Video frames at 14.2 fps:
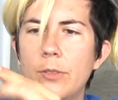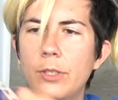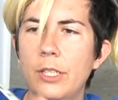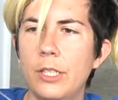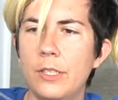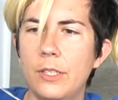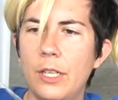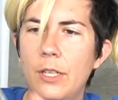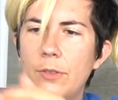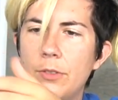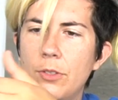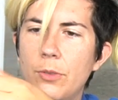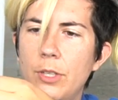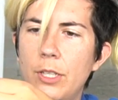What did I say? It
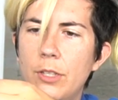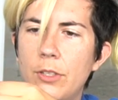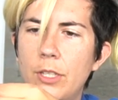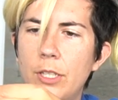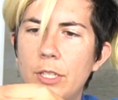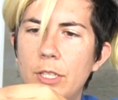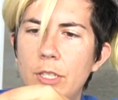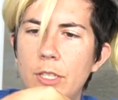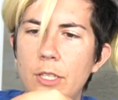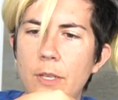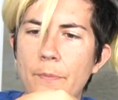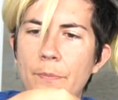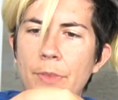was 23 inches.